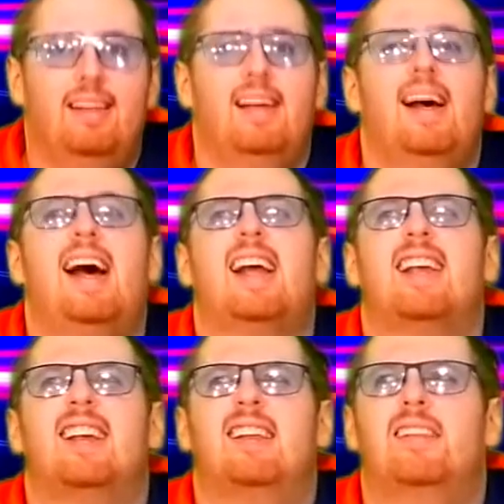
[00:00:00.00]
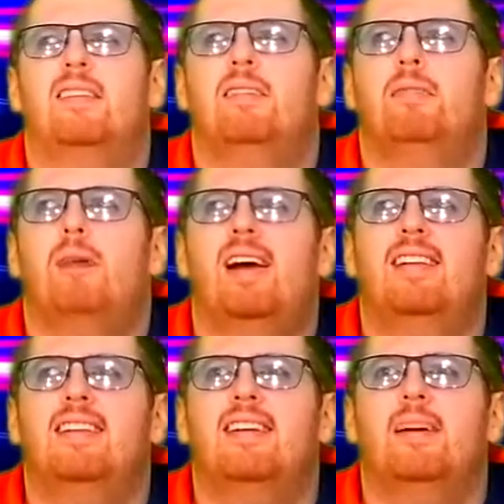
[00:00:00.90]
Hi,
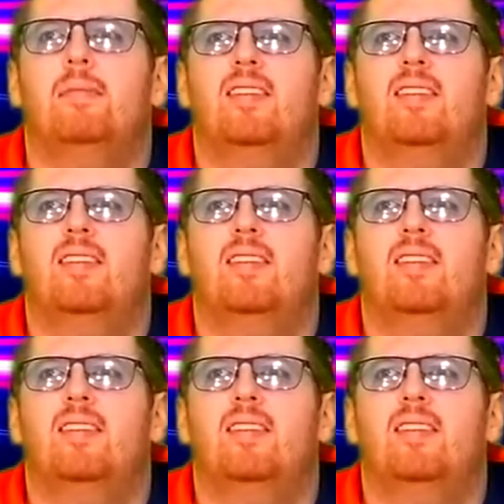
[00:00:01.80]
welcome